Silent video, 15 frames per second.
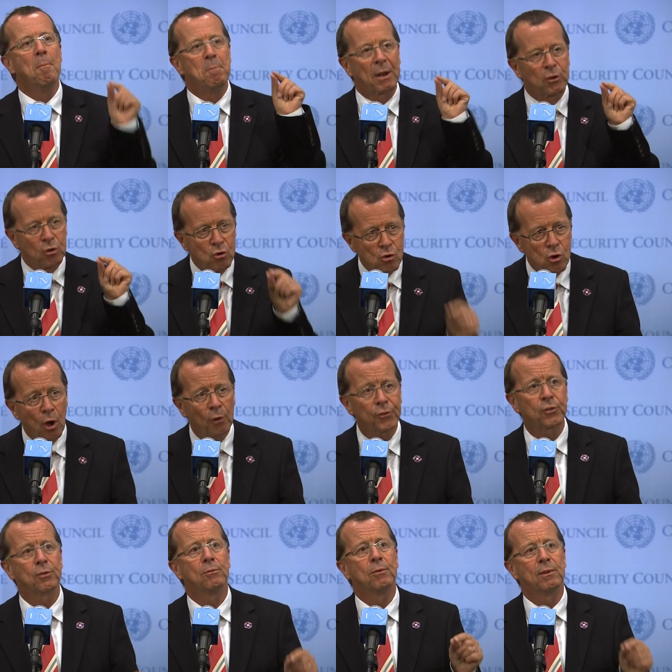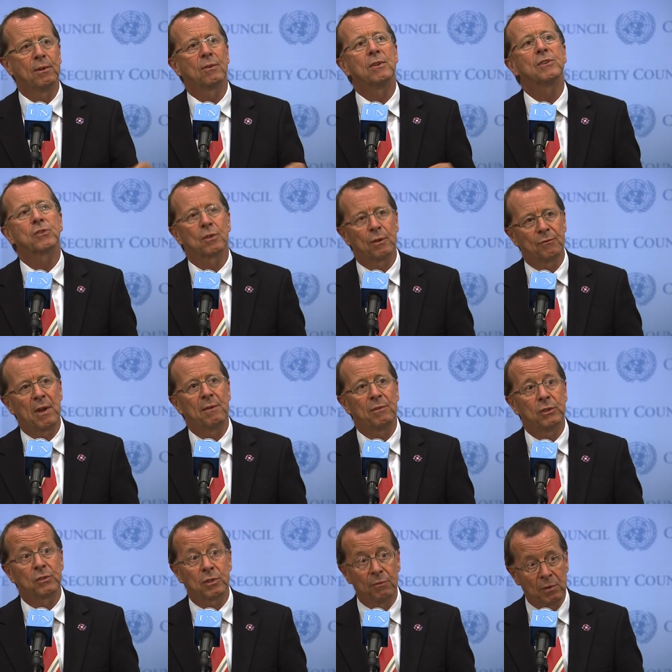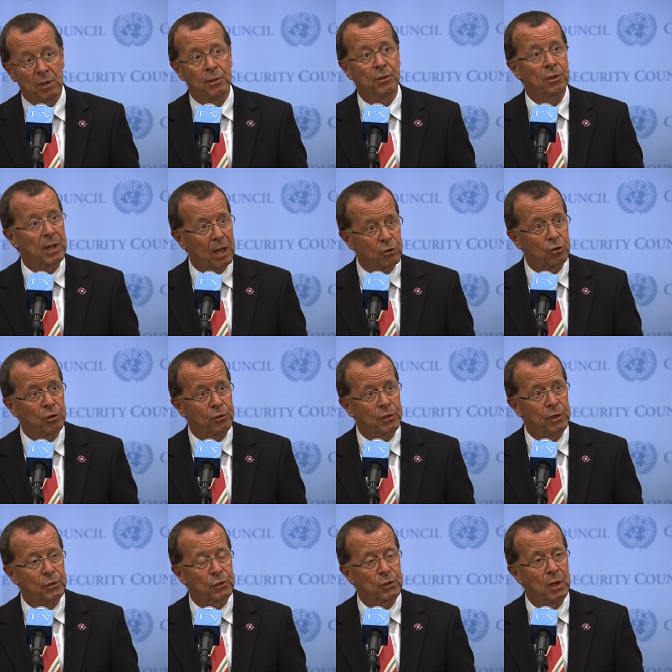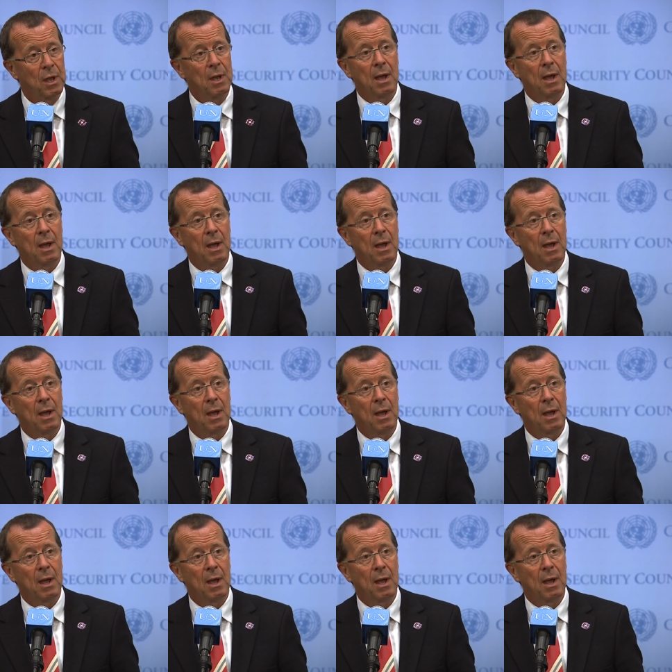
but not with the risk of having civilian casualties.